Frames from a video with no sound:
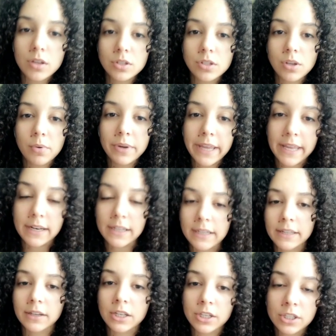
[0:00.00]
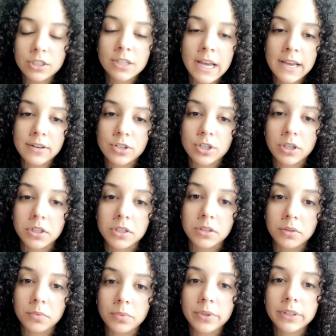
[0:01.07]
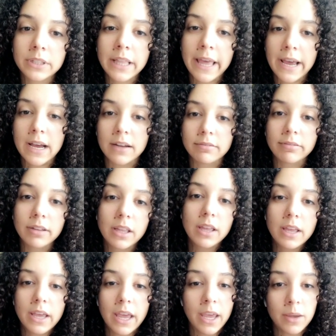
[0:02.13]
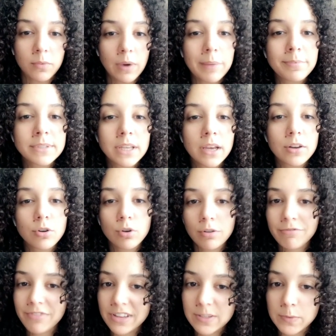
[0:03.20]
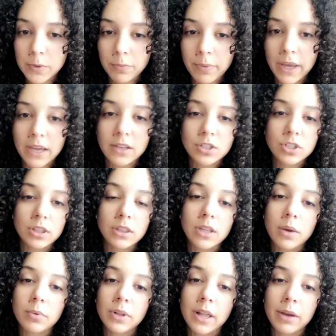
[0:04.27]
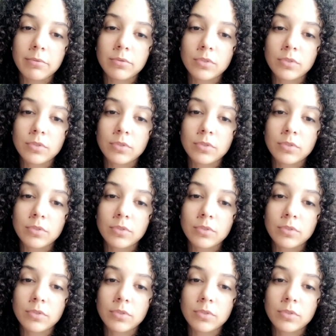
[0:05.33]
again, a good contractor will have a website or a Facebook page, and they will have